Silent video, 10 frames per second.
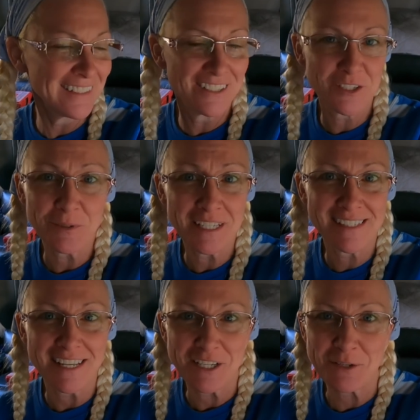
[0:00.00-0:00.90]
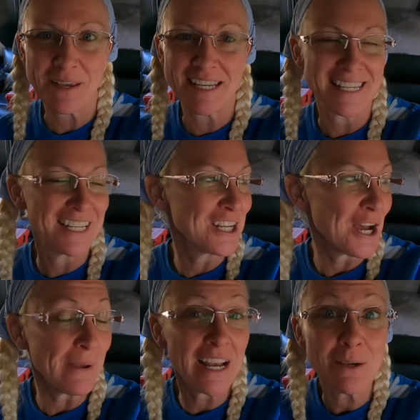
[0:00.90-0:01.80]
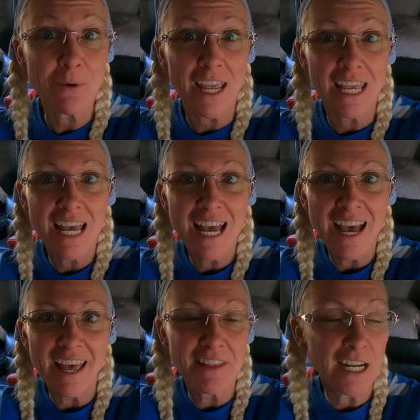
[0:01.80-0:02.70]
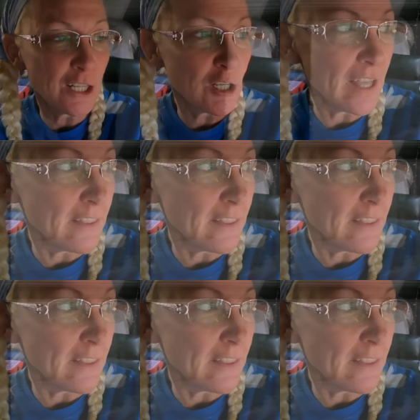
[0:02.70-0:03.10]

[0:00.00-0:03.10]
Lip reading: doing such an amazing job. Anyway, and then I look